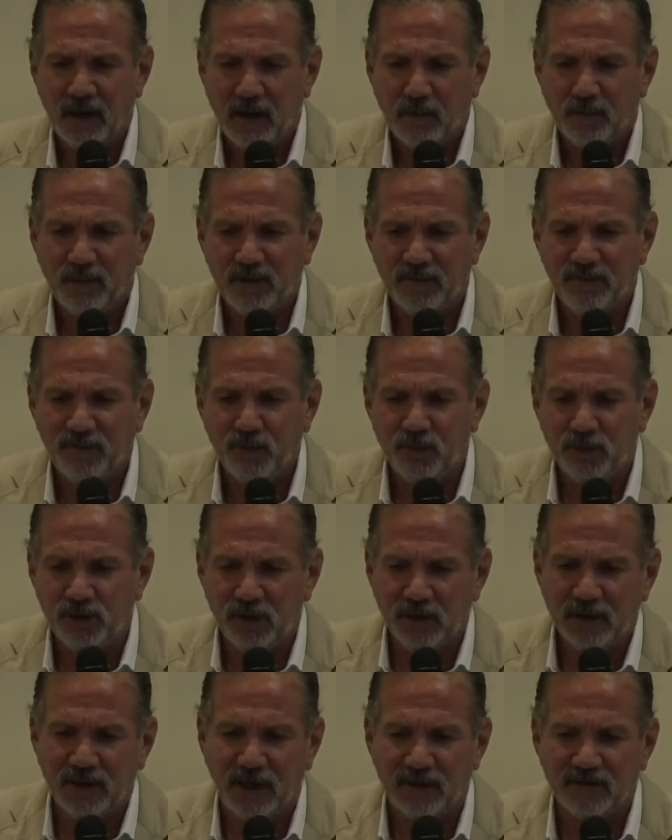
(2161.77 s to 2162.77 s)
But if you
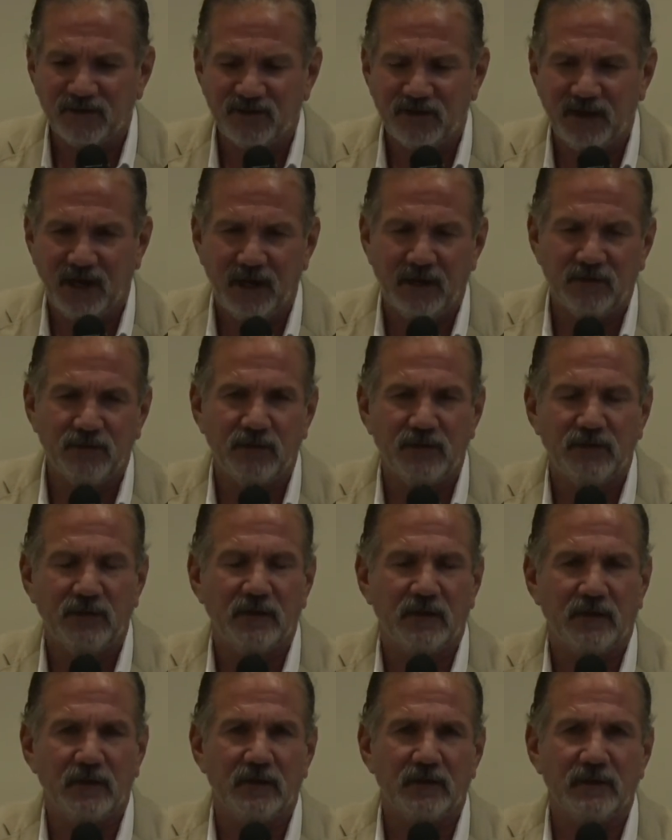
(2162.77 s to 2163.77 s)
look at standard
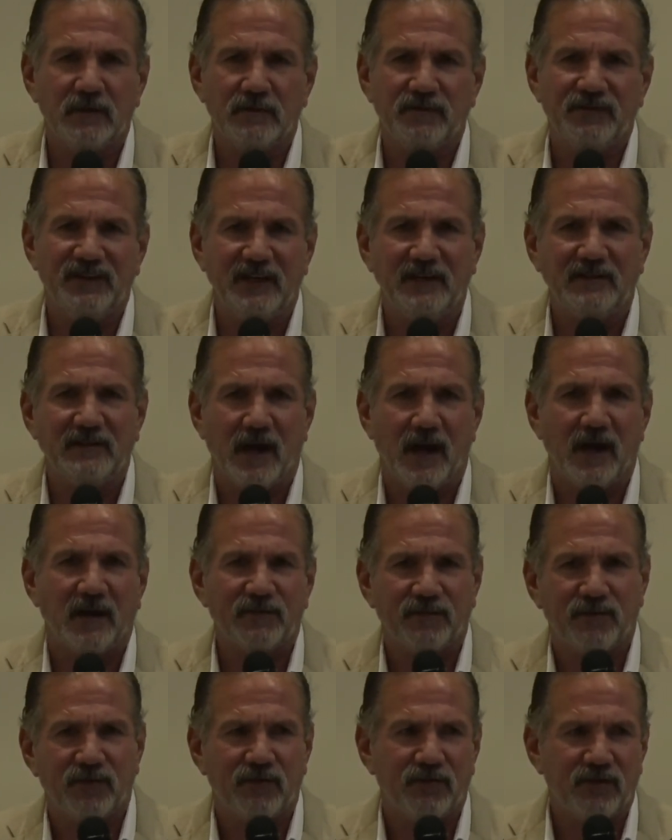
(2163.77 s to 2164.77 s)
detox
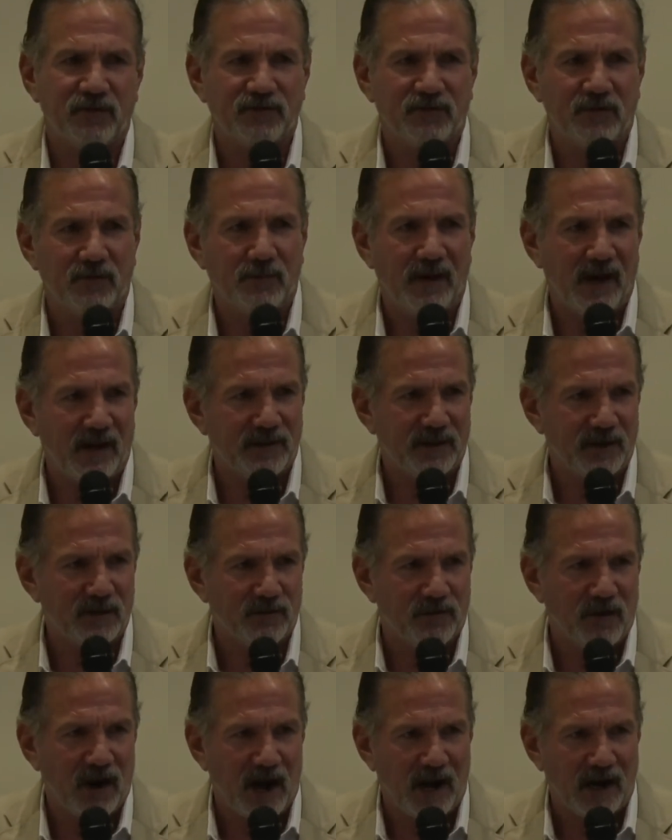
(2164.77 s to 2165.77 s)
for crystal meth and
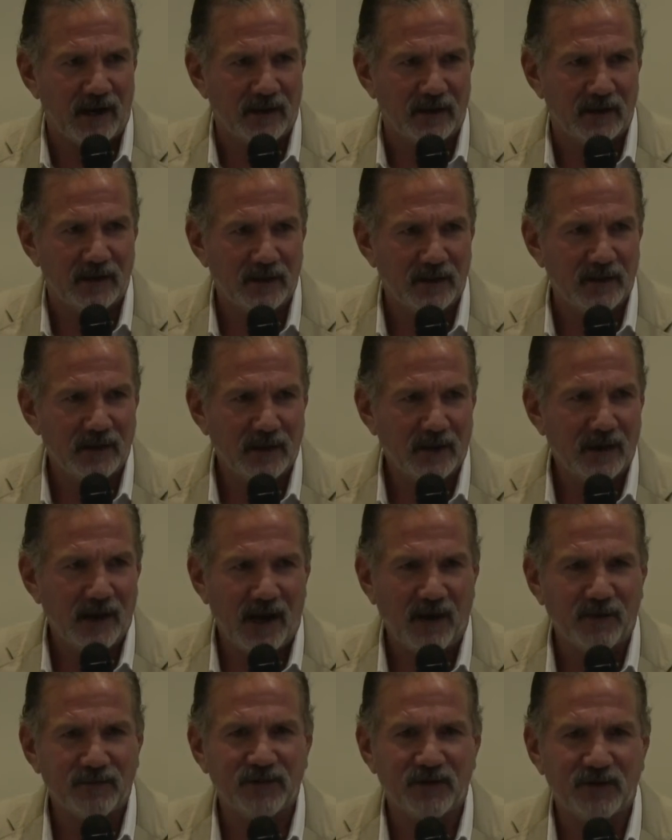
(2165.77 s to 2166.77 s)
crack,
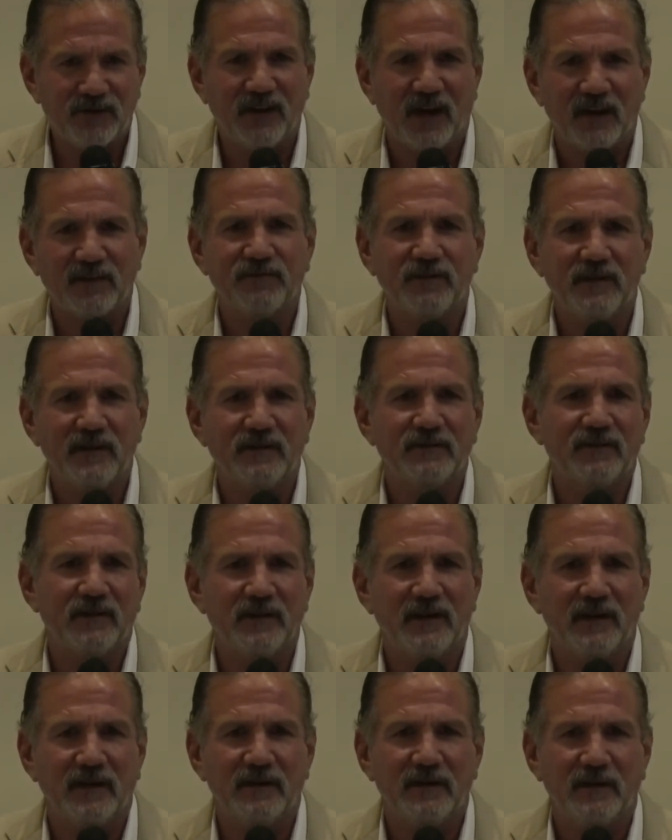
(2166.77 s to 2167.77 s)
how successful is it
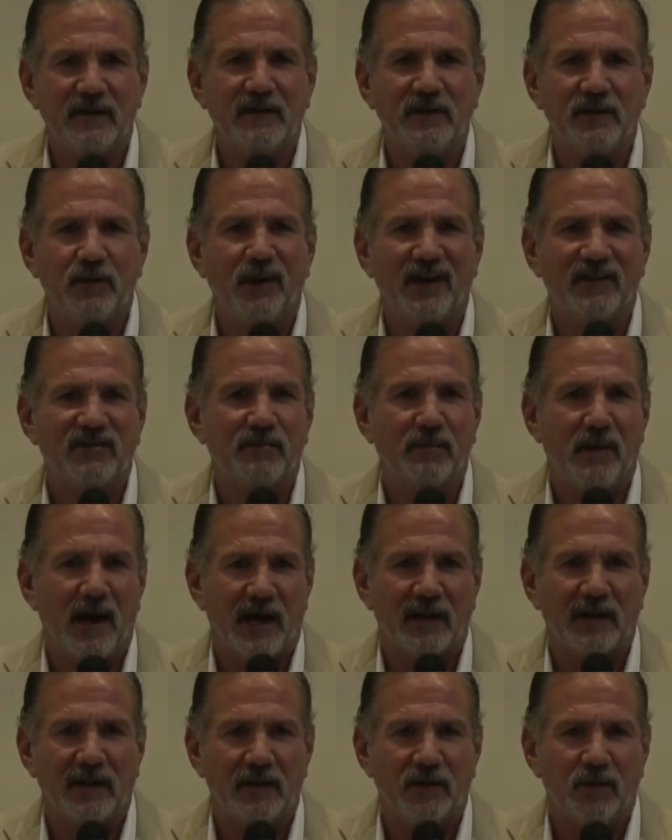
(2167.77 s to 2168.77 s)
in the U.S.
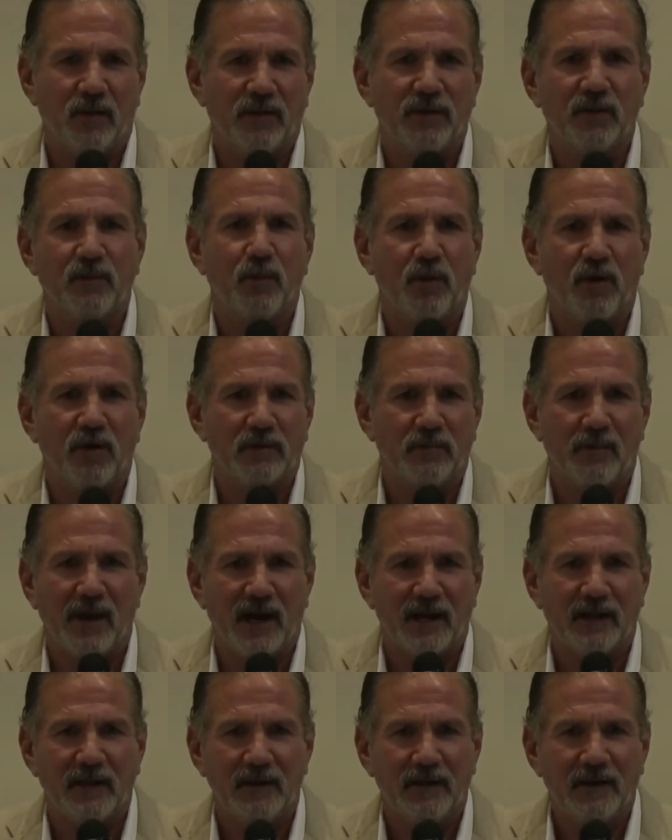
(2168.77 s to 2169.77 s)
model or the world
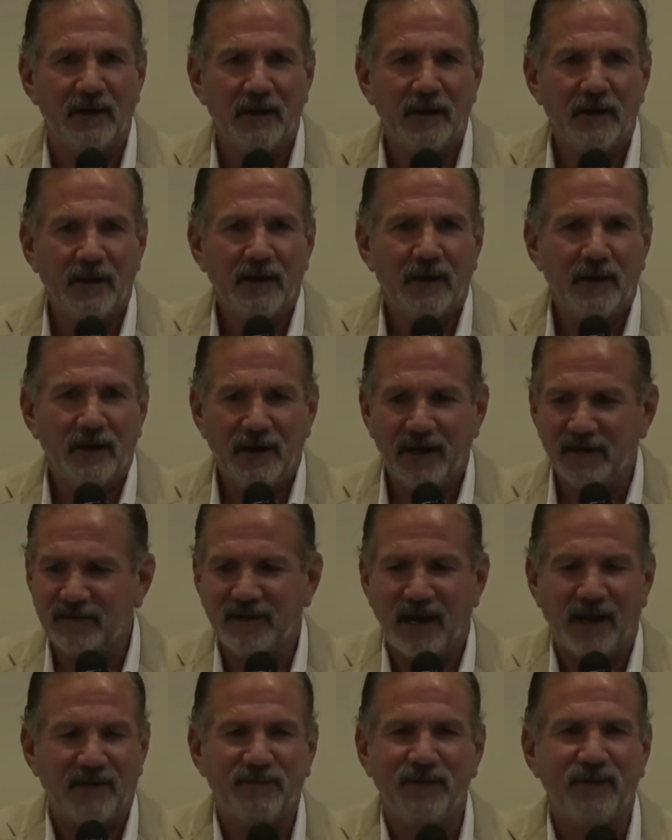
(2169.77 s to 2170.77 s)
model? It's
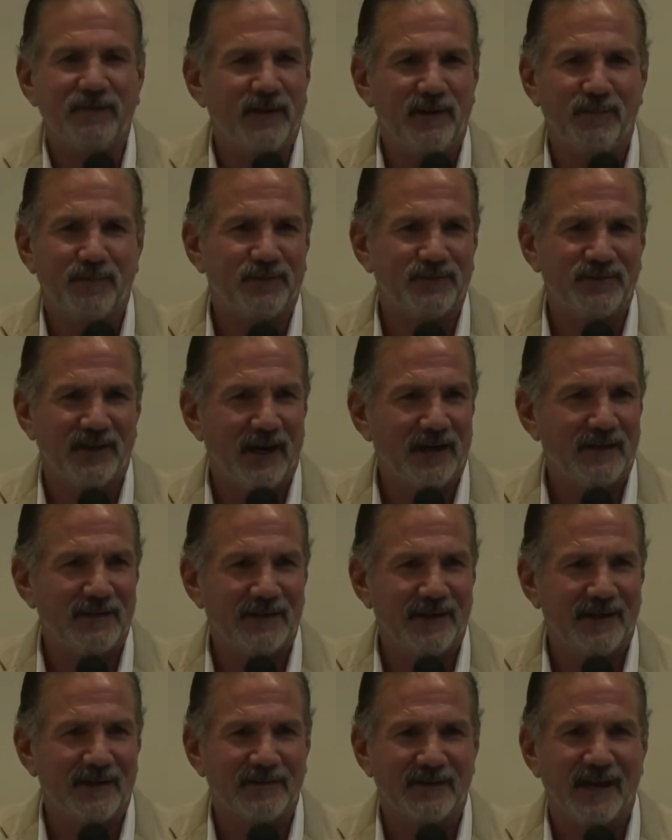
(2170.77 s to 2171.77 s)
not 50%.
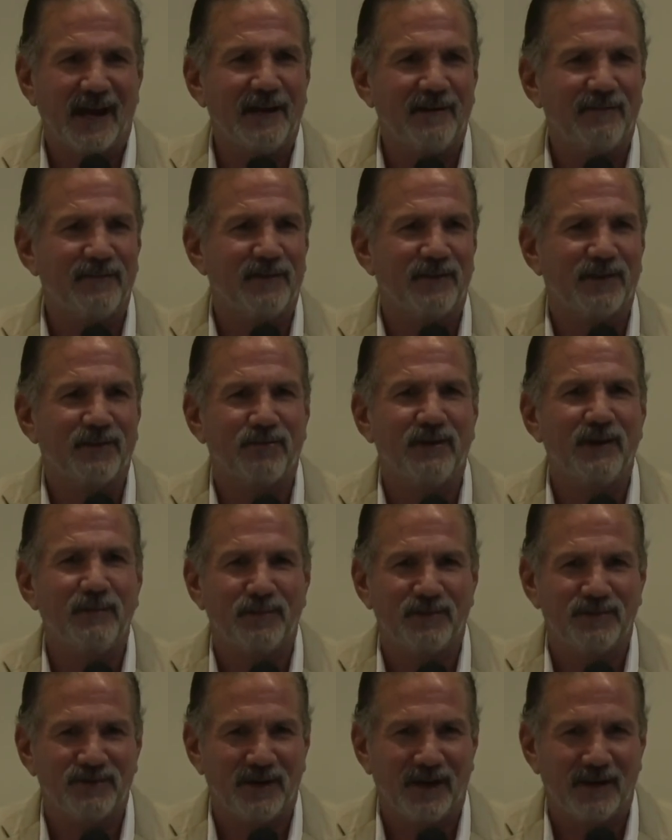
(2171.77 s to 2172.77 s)
It's not even
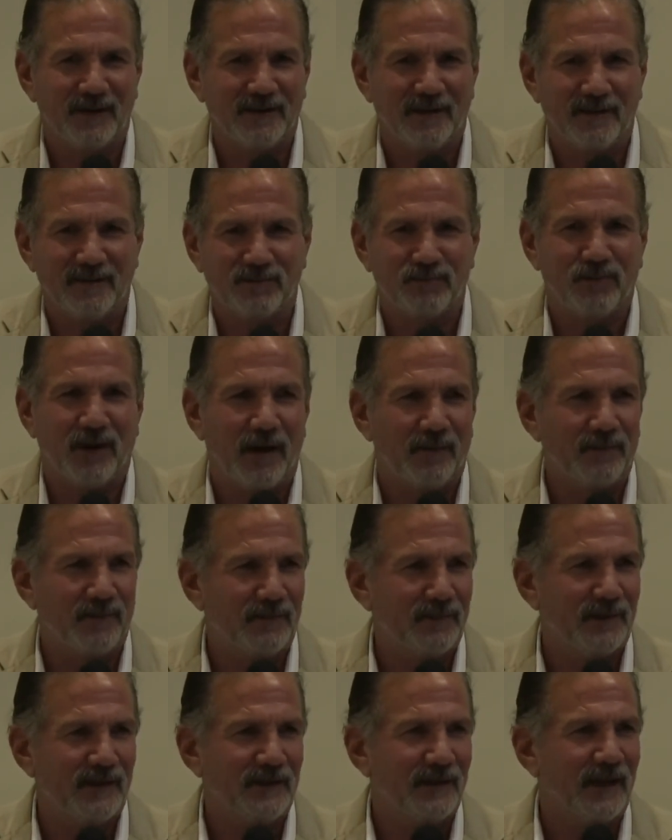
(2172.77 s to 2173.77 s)
3%. It's
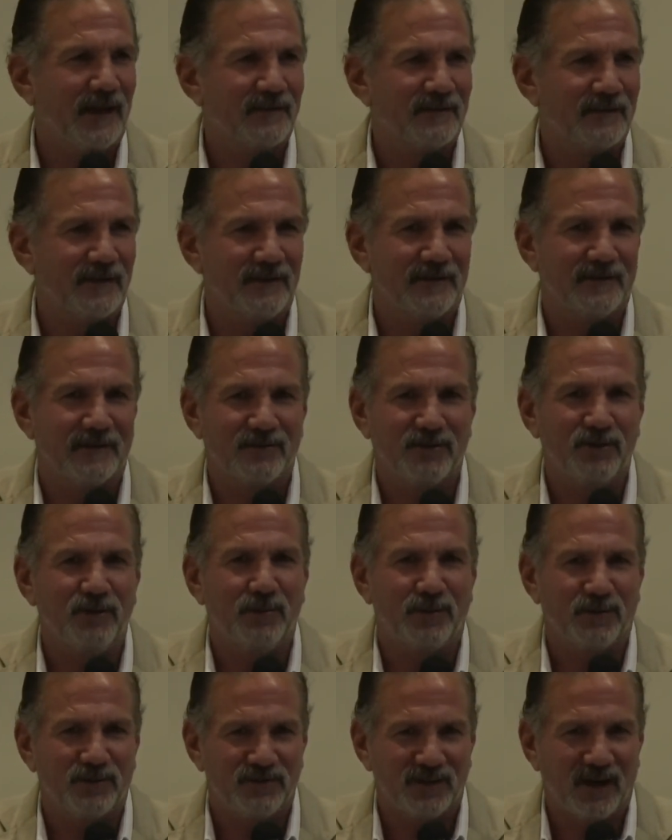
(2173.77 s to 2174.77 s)
probably less than
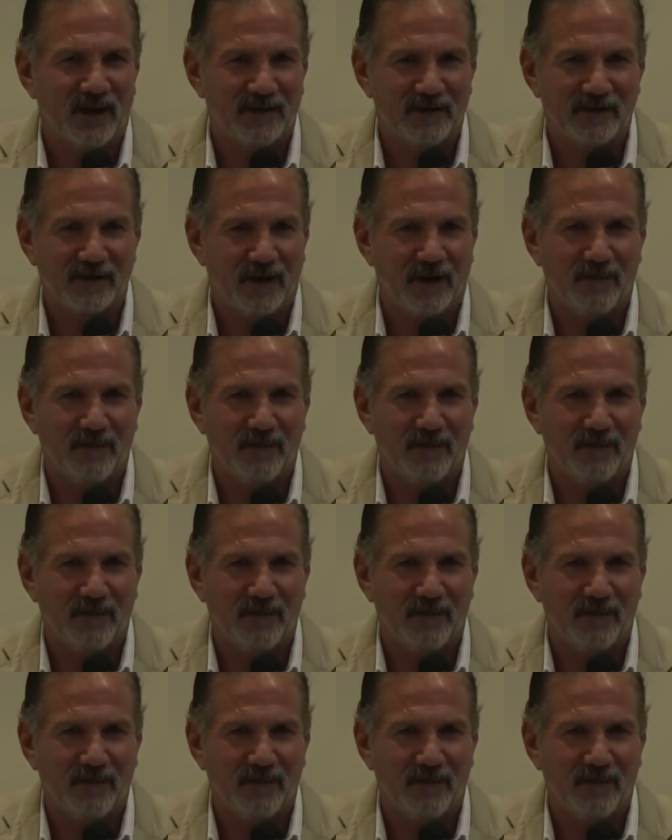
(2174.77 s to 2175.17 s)
2%.